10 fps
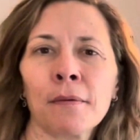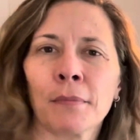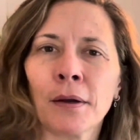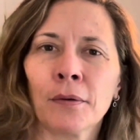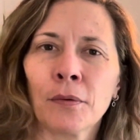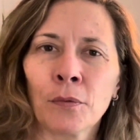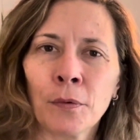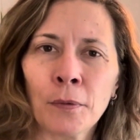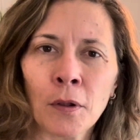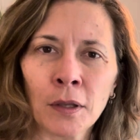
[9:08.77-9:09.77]
but we'll
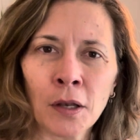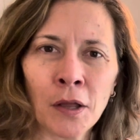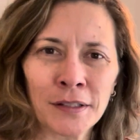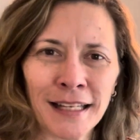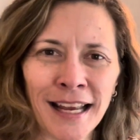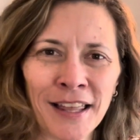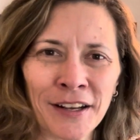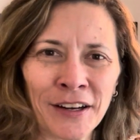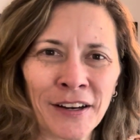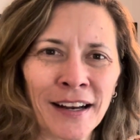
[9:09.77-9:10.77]
pull it all
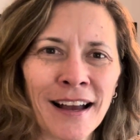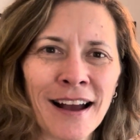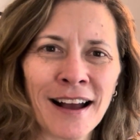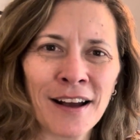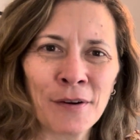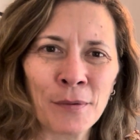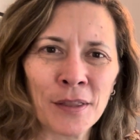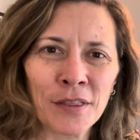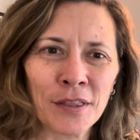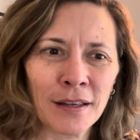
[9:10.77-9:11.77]
together with
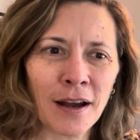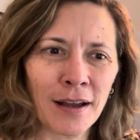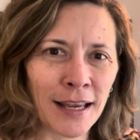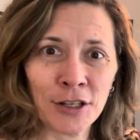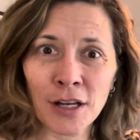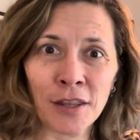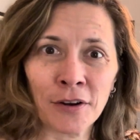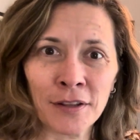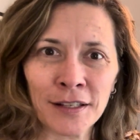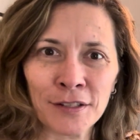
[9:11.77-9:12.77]
each other
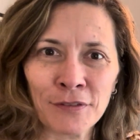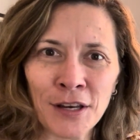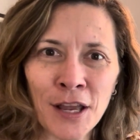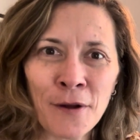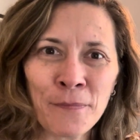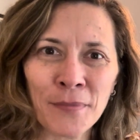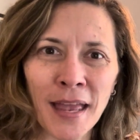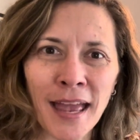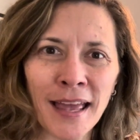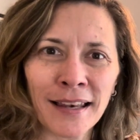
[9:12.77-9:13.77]
in this video,
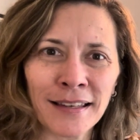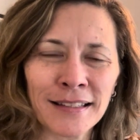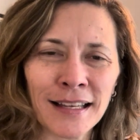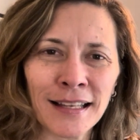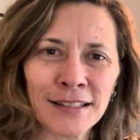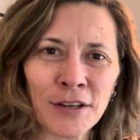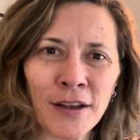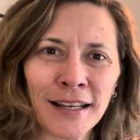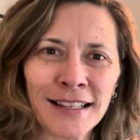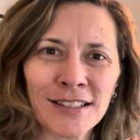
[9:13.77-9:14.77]
and let's go
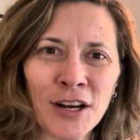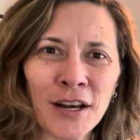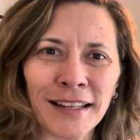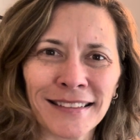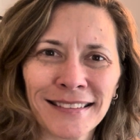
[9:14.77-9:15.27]
ahead and get started.